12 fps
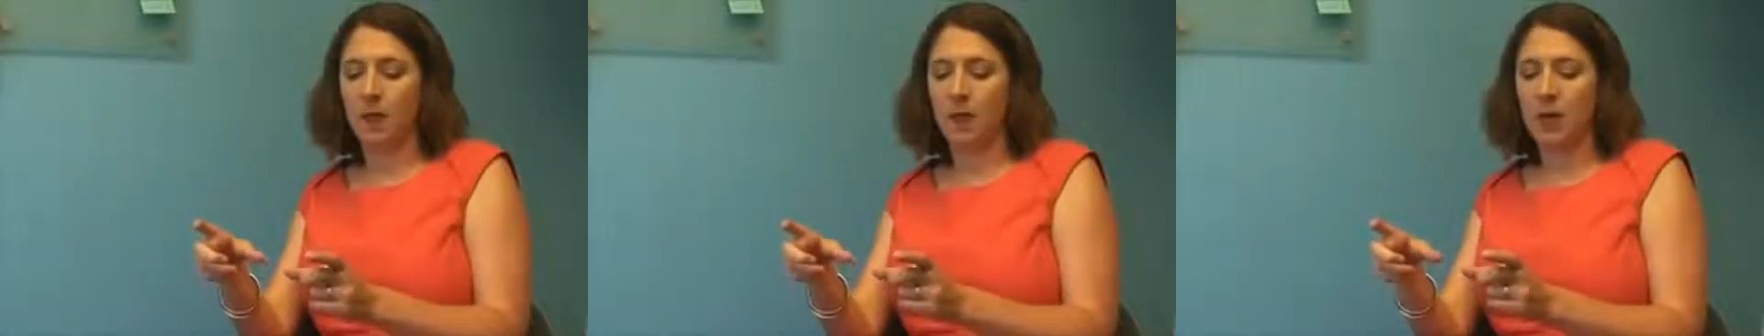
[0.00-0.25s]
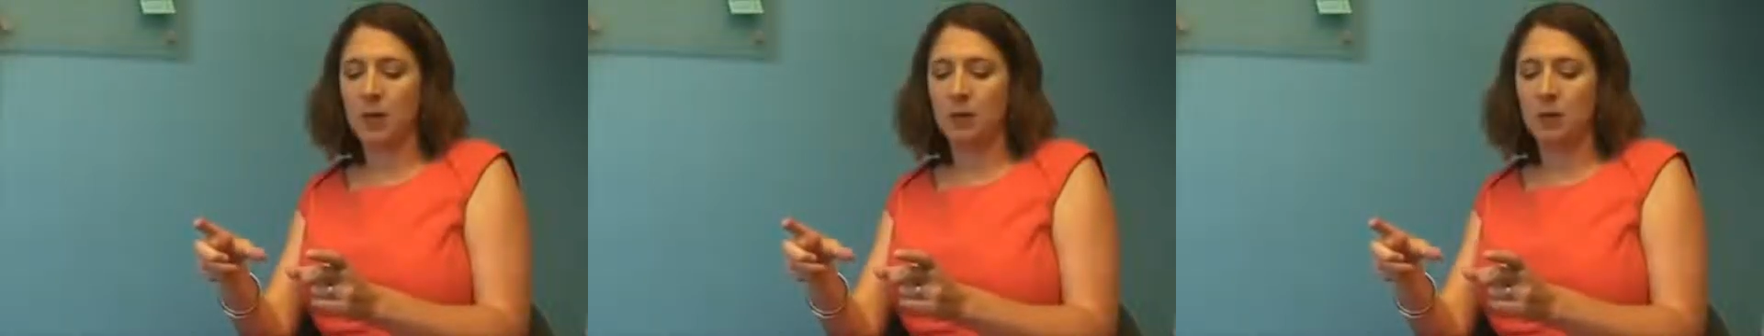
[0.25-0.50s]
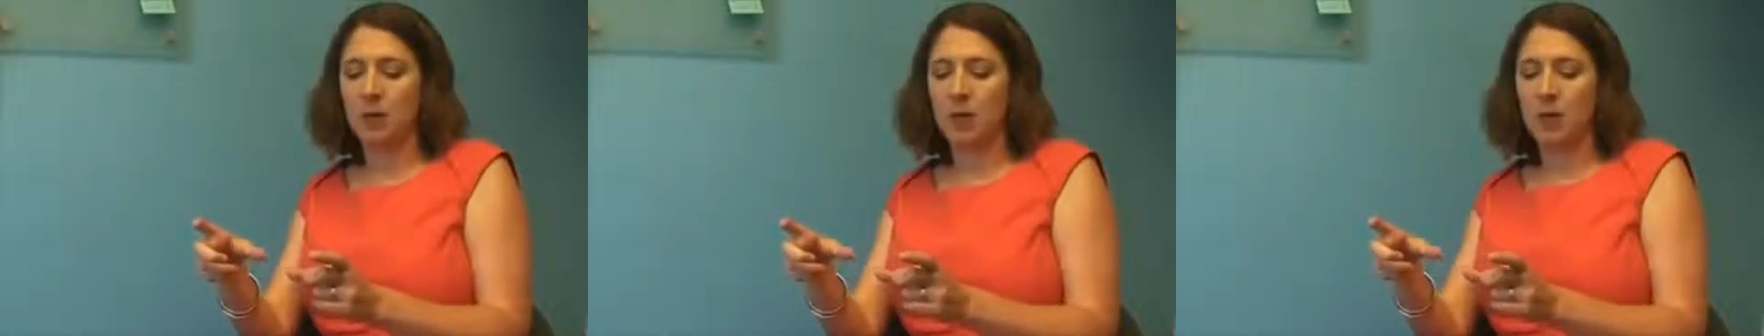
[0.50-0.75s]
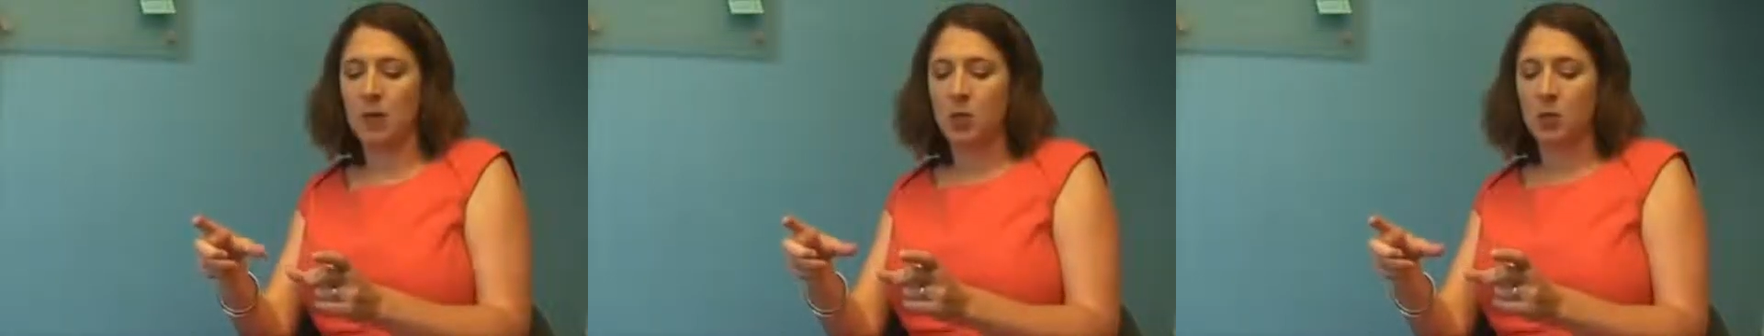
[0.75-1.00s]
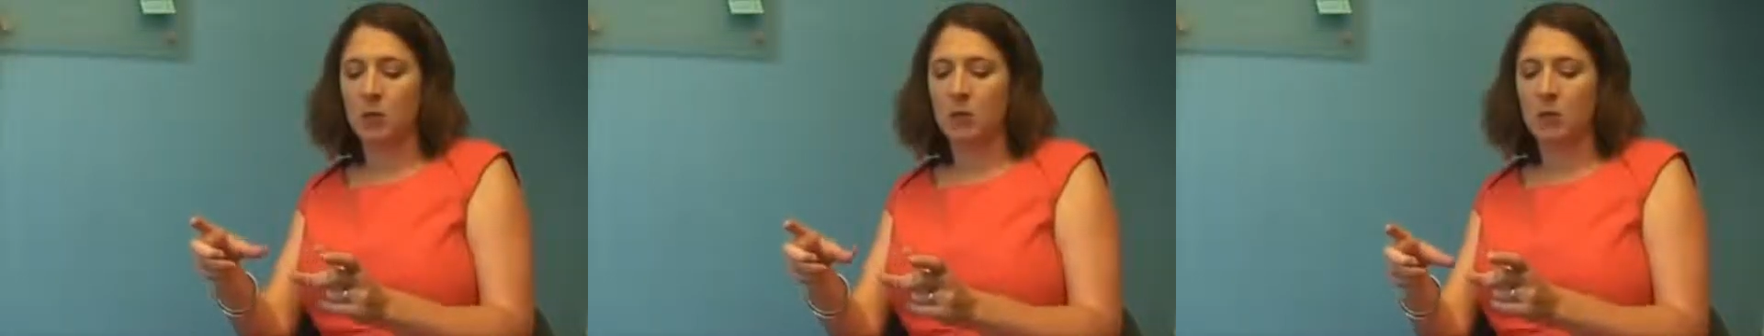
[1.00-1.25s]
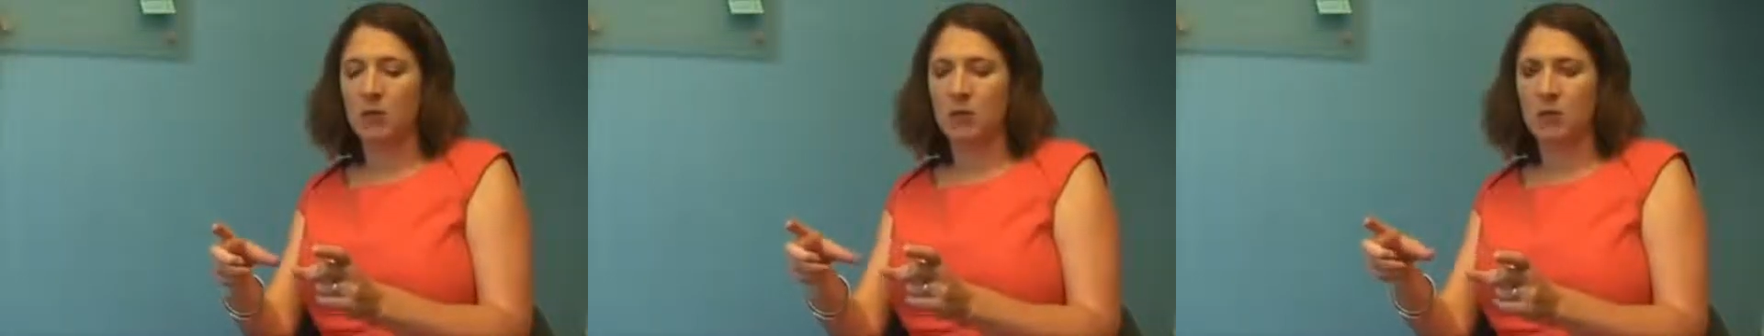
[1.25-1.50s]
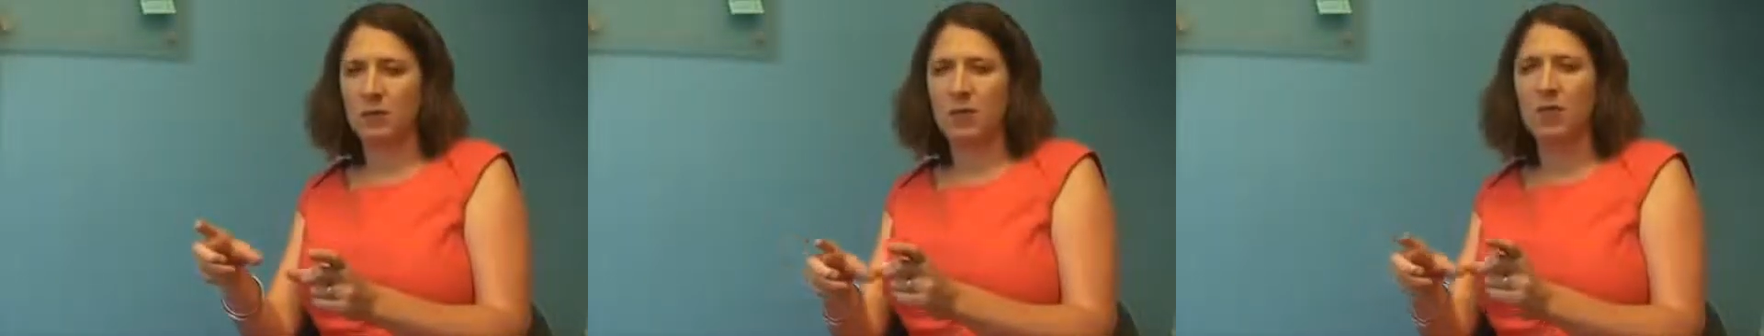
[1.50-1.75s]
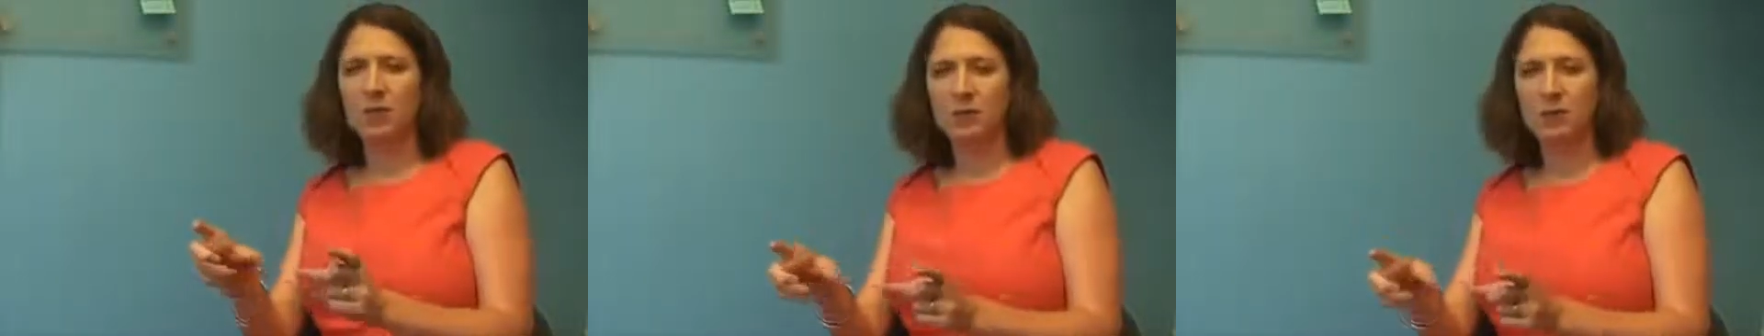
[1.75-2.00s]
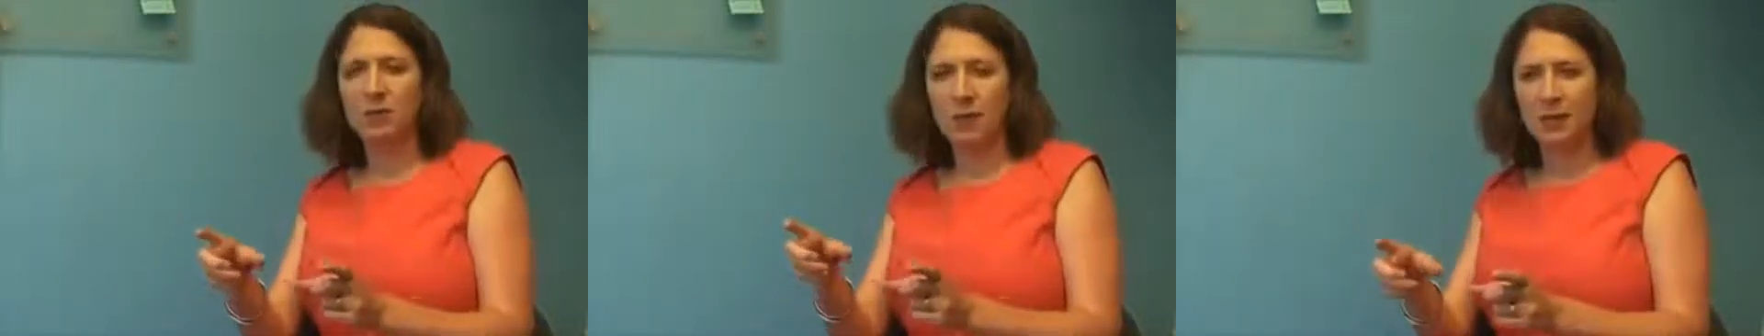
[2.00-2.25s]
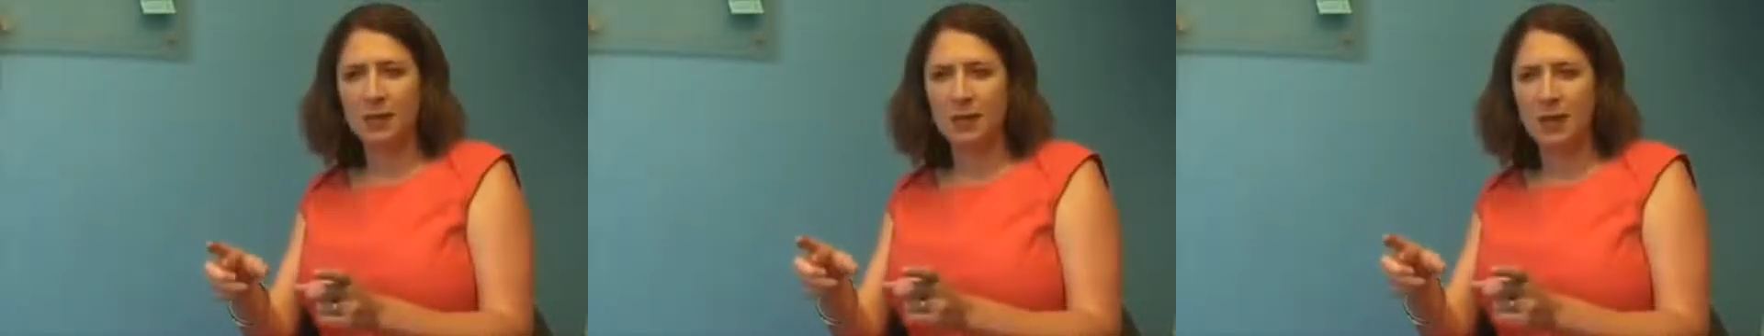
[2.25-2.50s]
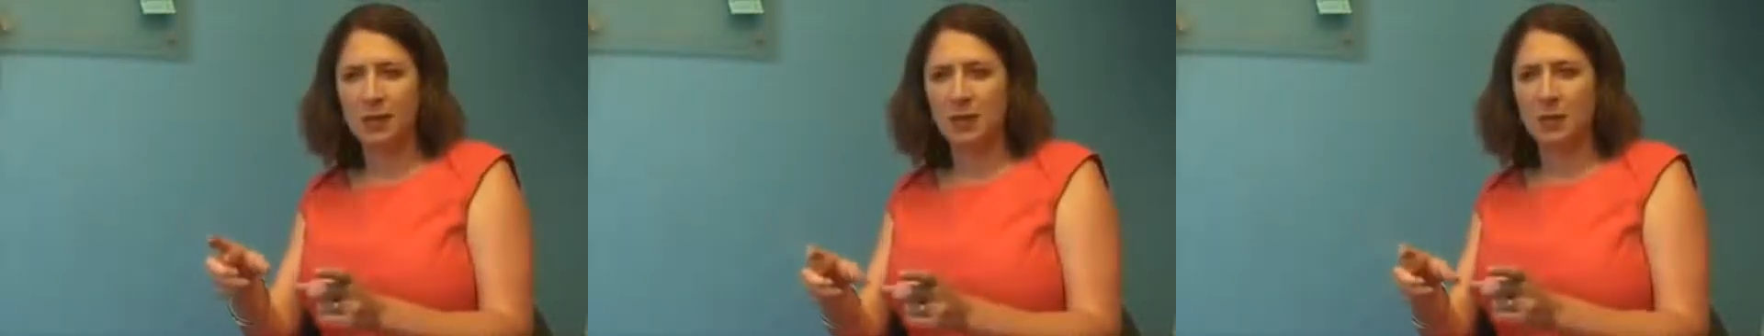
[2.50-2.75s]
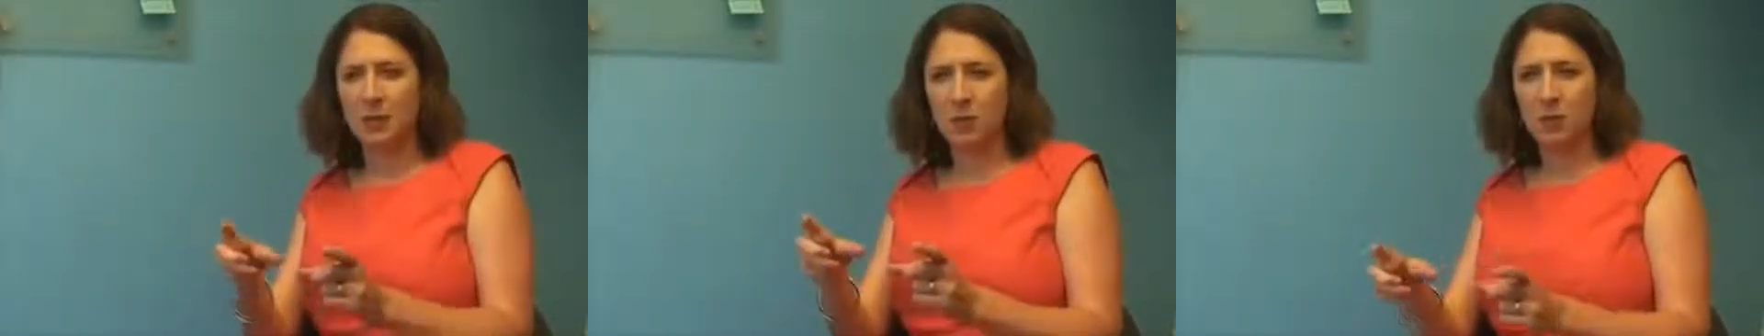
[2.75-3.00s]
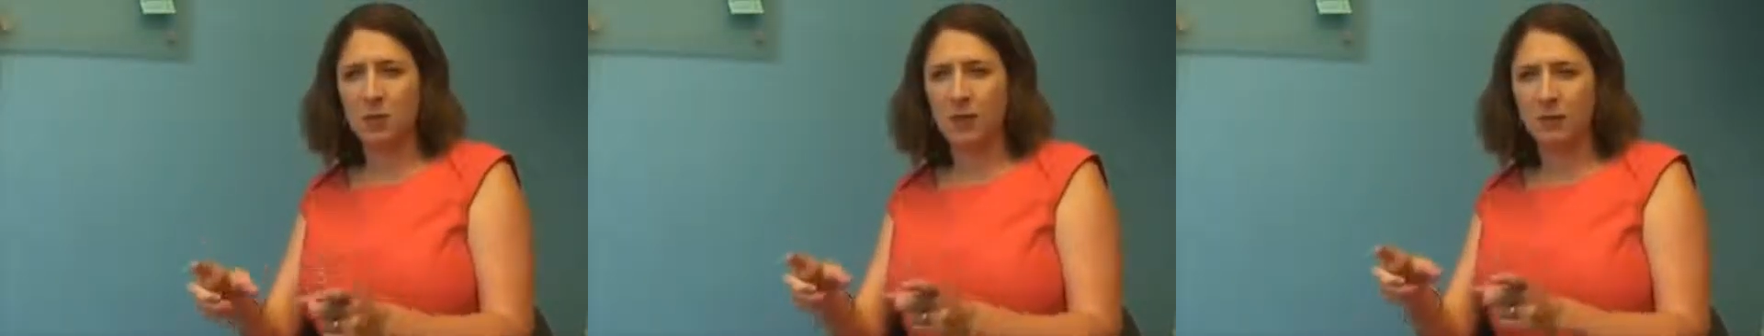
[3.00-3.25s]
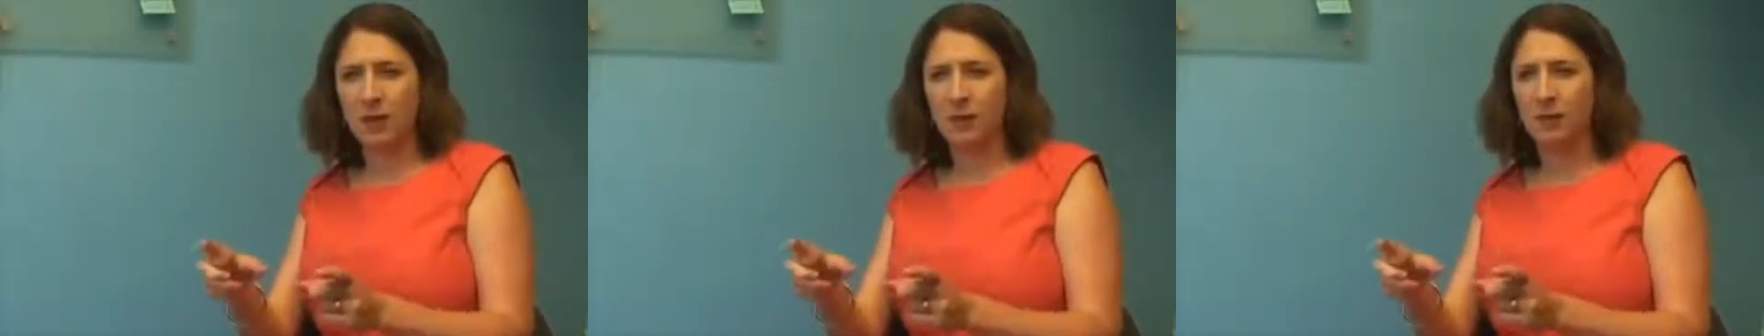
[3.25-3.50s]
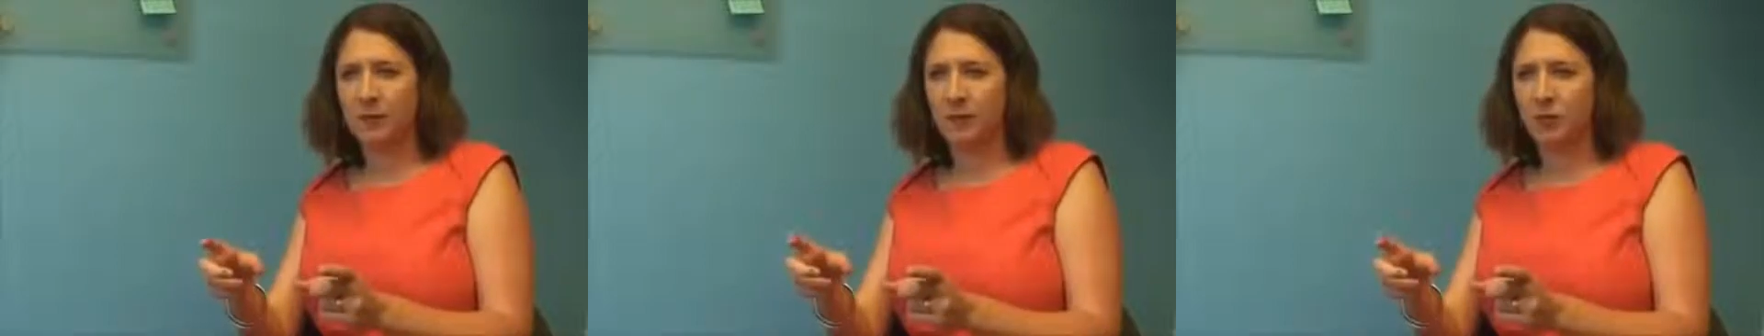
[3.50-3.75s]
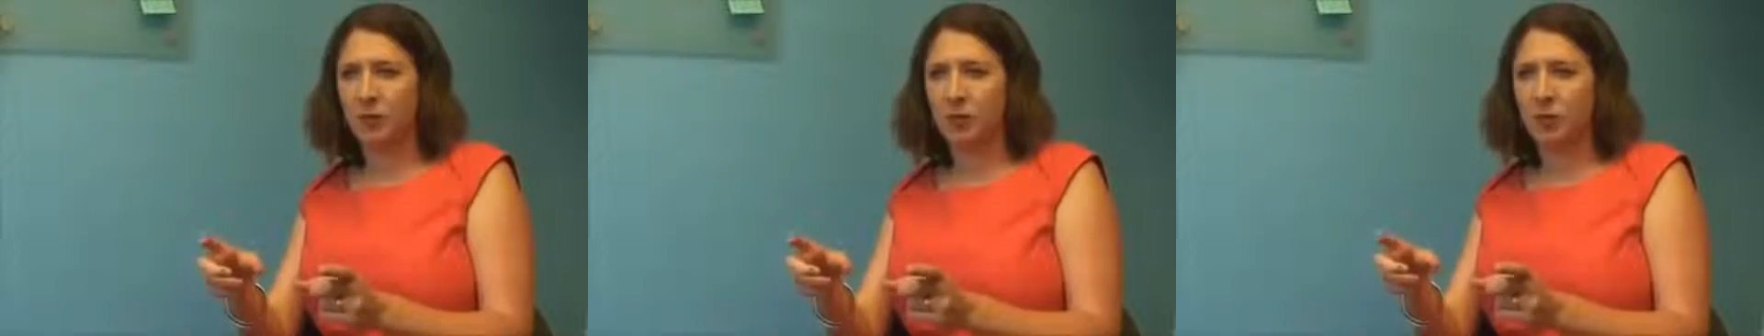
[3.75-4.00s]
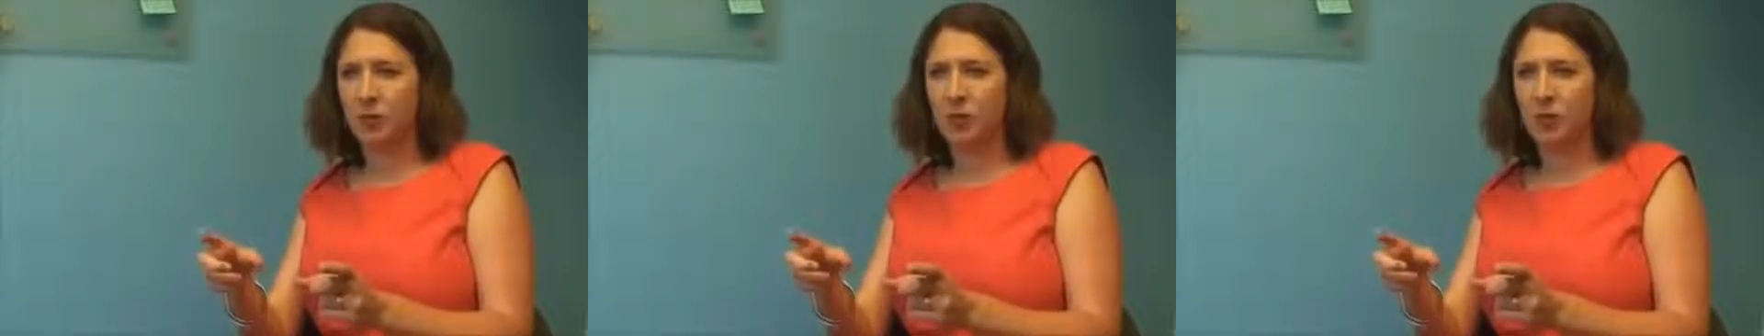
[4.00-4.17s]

And we want to be able to use that segment most effectively so